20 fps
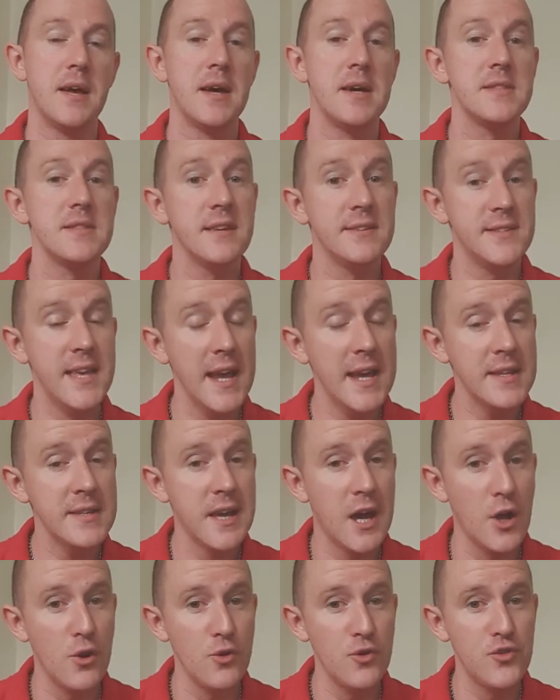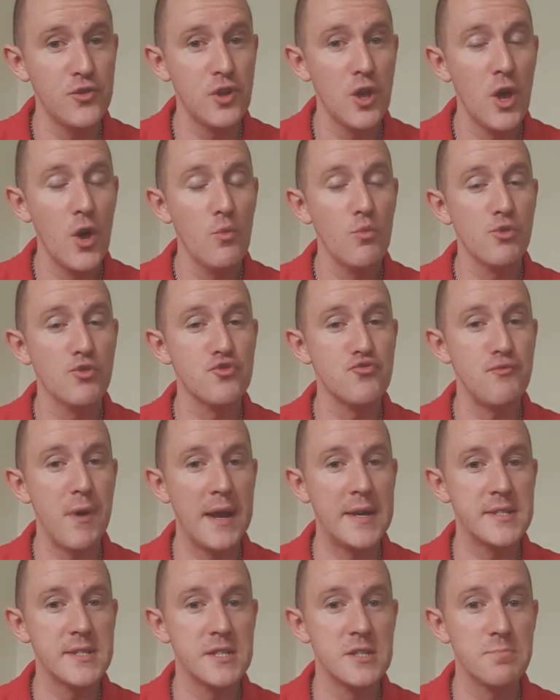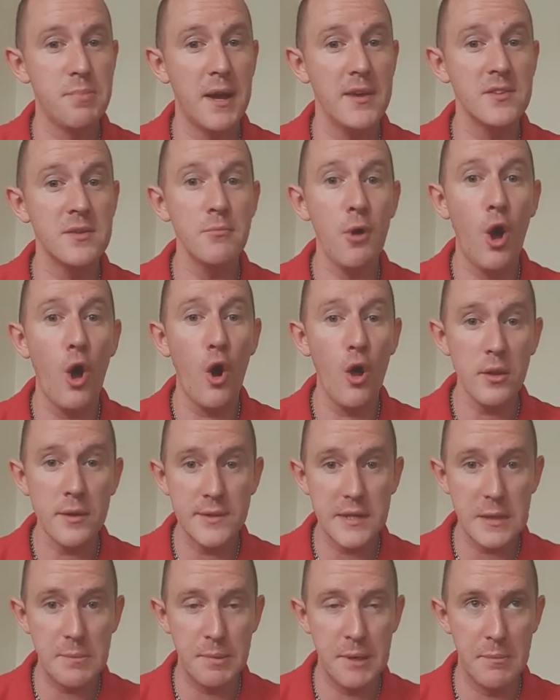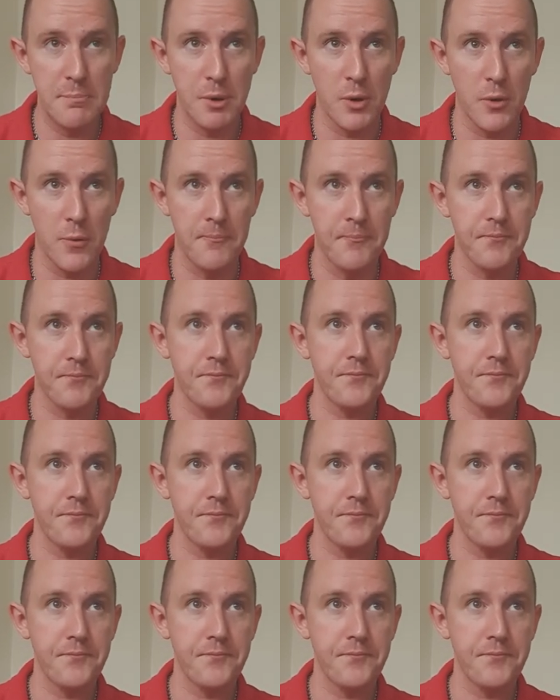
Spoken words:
The second house was rented by some holiday people.